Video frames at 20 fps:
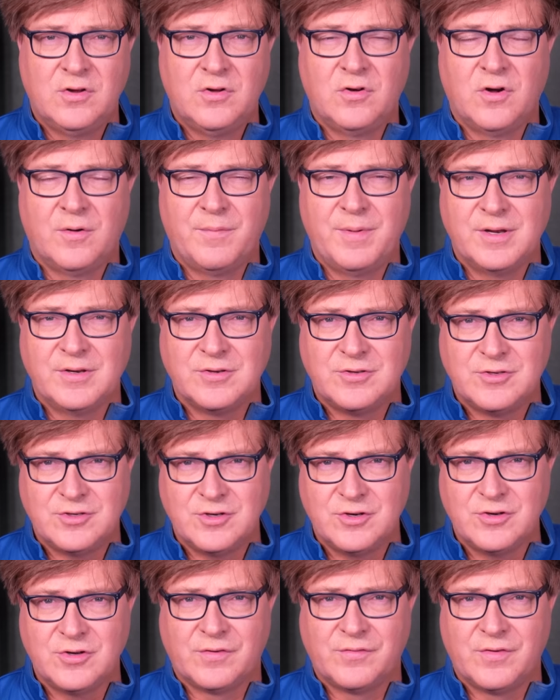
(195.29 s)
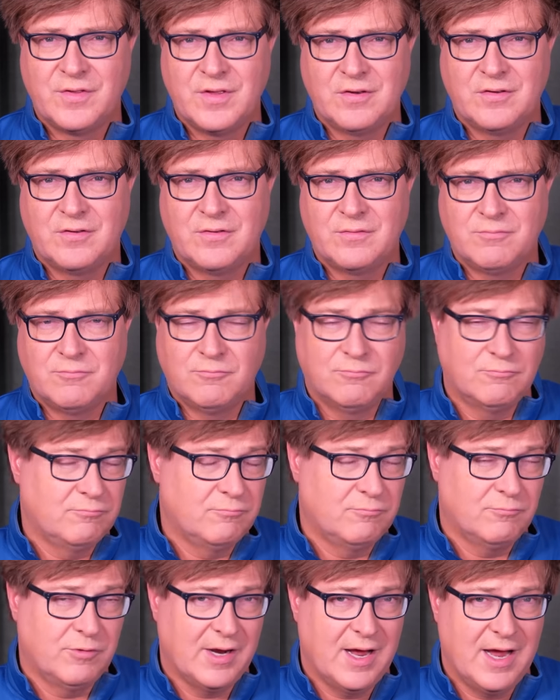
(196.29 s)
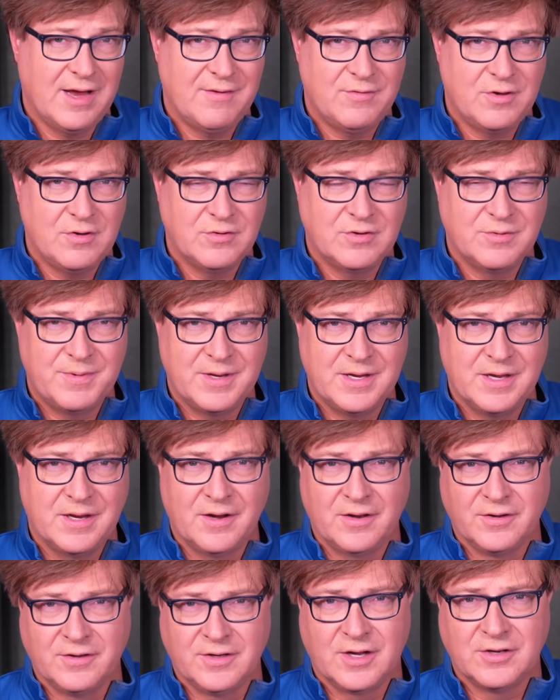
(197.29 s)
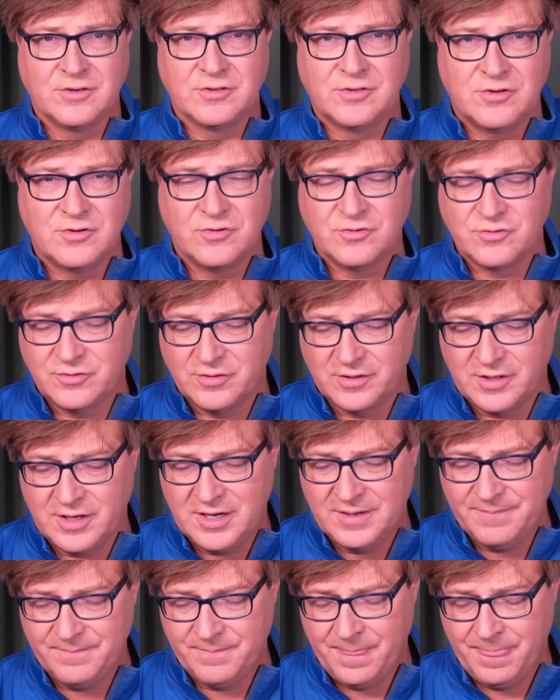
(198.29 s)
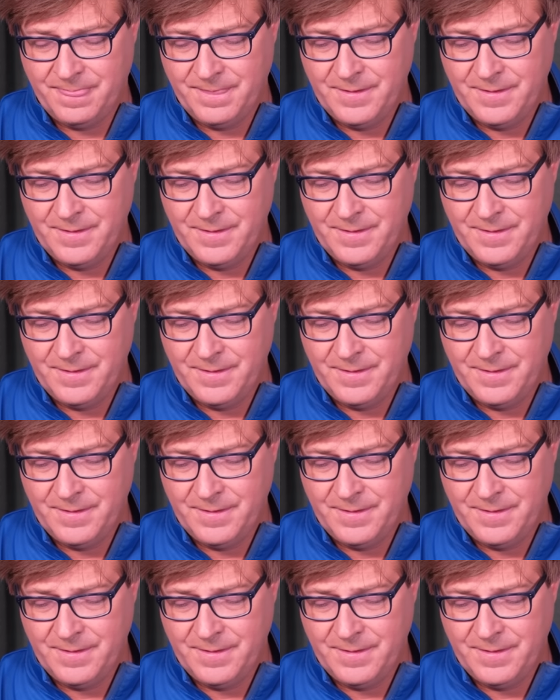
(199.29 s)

who are being sued over this, what I view to be an unconstitutional law.